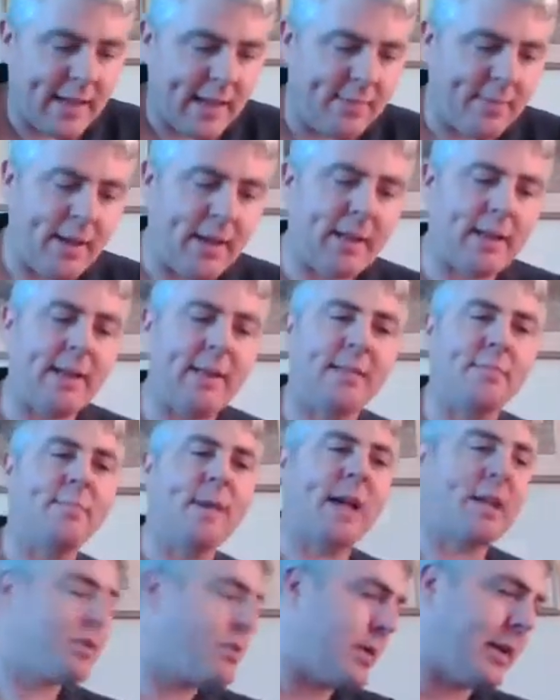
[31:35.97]
ml is
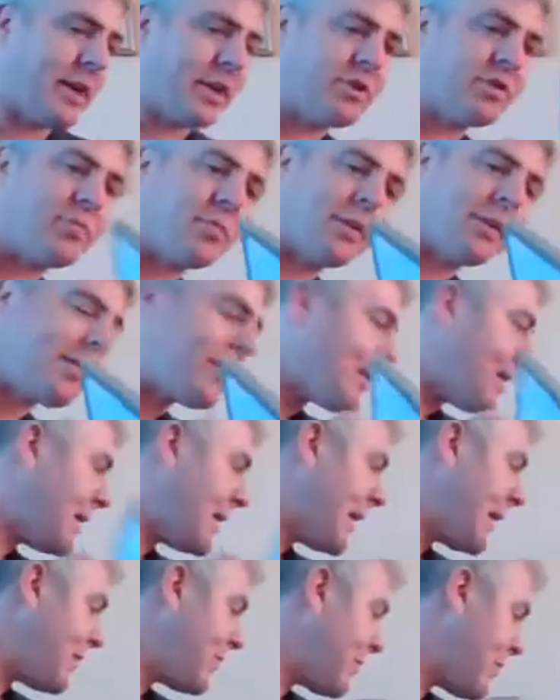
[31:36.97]
metric. I just wanted to say
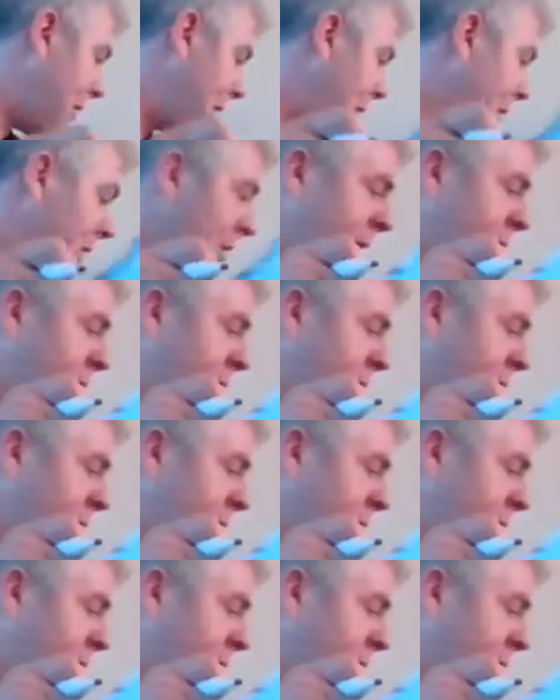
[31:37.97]
that to you.